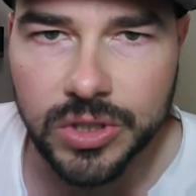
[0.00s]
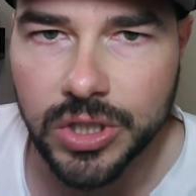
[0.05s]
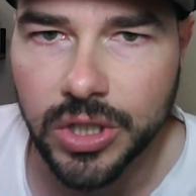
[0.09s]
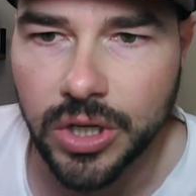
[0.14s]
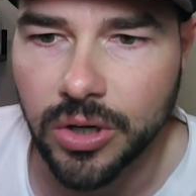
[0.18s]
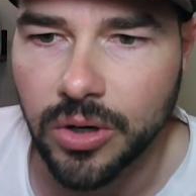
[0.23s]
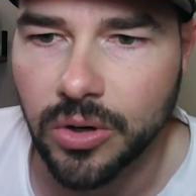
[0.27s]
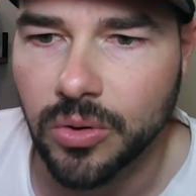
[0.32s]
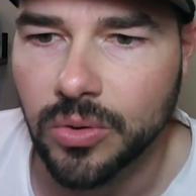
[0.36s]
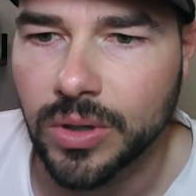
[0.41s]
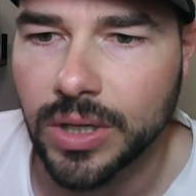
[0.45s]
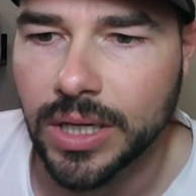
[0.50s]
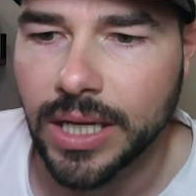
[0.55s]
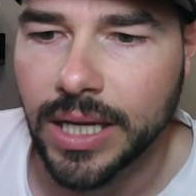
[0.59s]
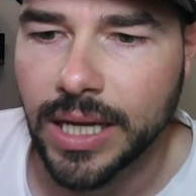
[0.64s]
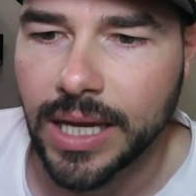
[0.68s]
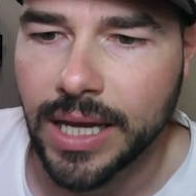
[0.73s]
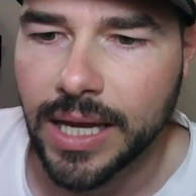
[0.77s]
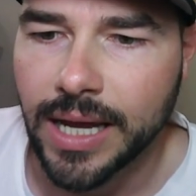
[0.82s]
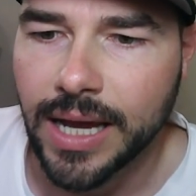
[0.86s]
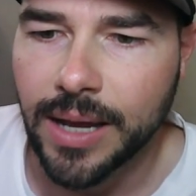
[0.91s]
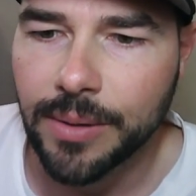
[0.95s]
So
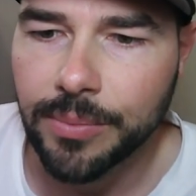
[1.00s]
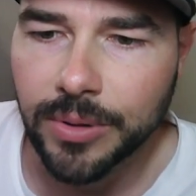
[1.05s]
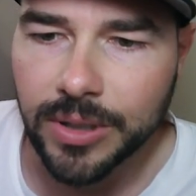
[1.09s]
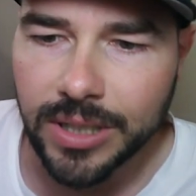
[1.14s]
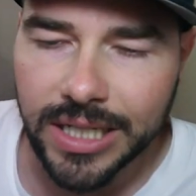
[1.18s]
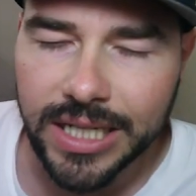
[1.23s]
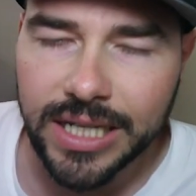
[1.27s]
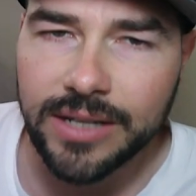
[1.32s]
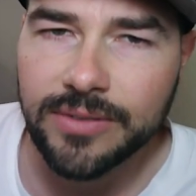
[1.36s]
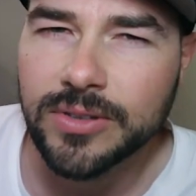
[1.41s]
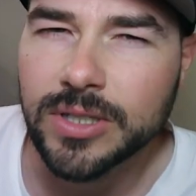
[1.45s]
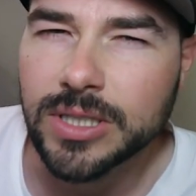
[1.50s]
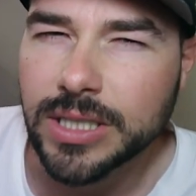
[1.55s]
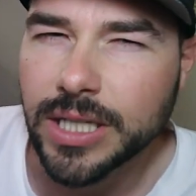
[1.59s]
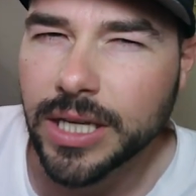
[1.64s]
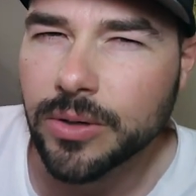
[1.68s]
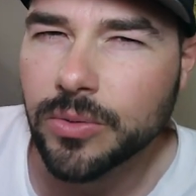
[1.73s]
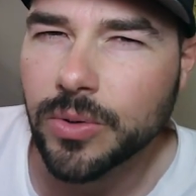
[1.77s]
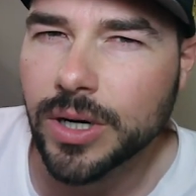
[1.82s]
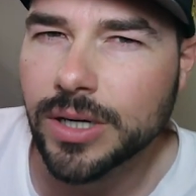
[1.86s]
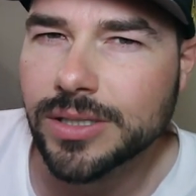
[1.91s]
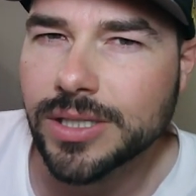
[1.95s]
I believe the
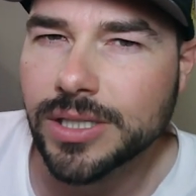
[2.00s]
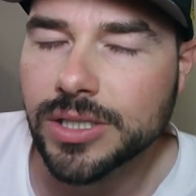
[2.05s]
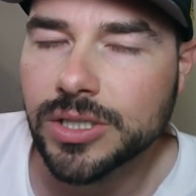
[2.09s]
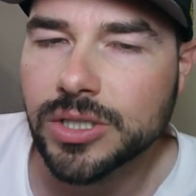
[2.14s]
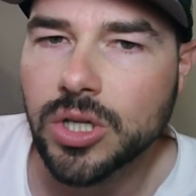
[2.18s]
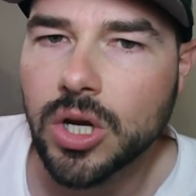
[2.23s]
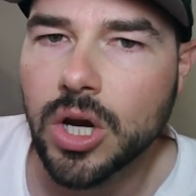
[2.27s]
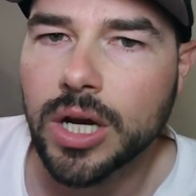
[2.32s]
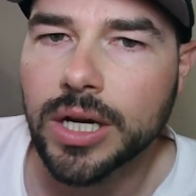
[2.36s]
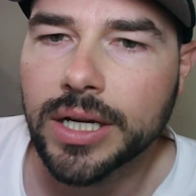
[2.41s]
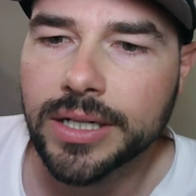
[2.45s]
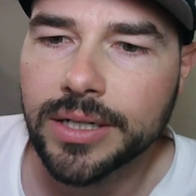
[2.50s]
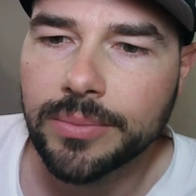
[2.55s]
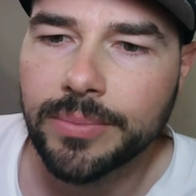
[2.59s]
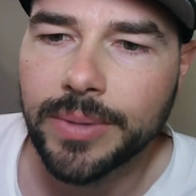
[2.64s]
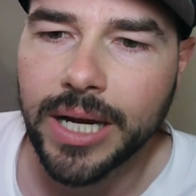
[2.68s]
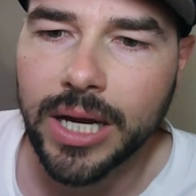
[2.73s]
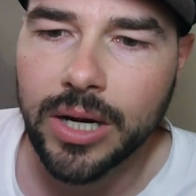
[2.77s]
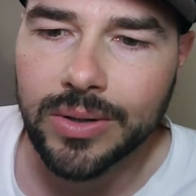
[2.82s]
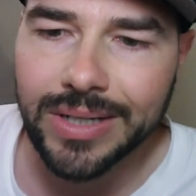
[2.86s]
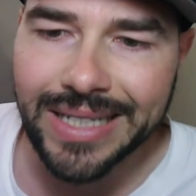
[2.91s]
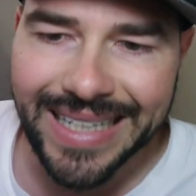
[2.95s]
10 wires he's talking
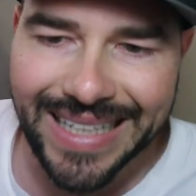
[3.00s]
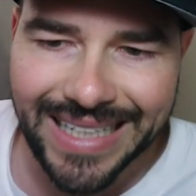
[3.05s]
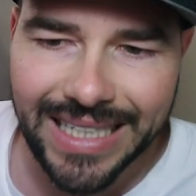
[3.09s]
about